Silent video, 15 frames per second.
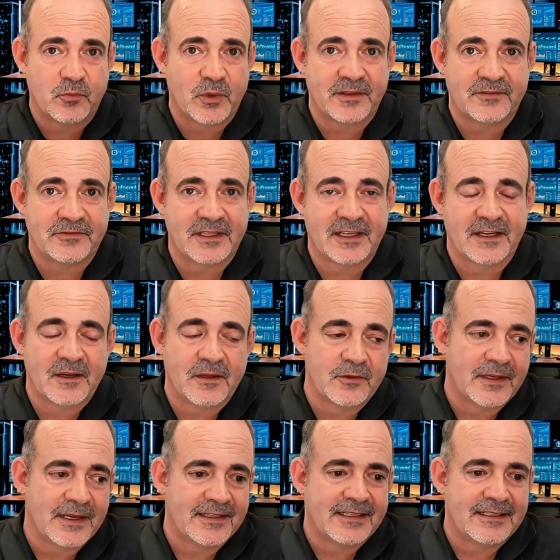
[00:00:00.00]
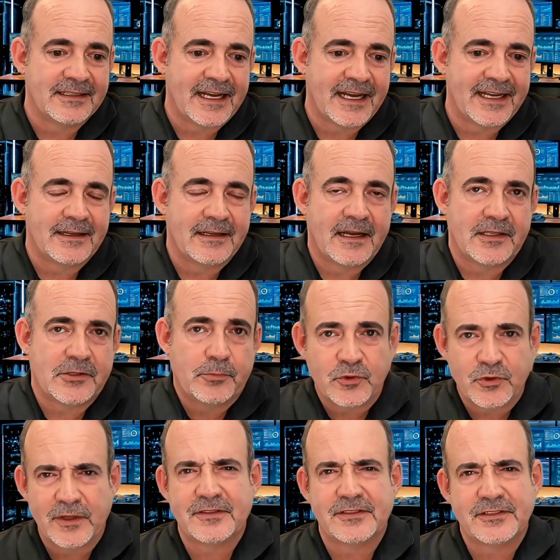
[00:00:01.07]
one video into 10 touch
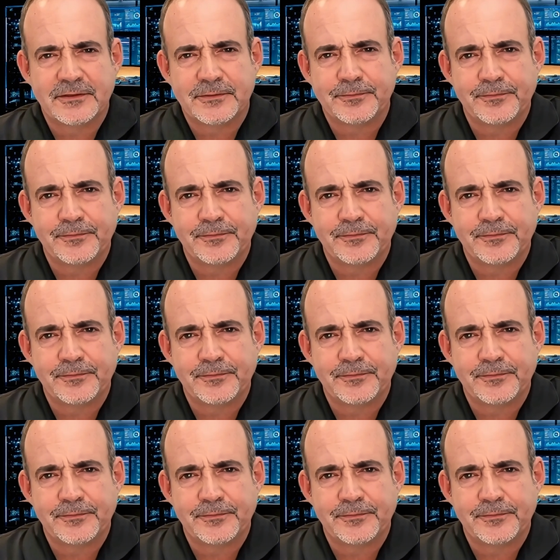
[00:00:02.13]
points.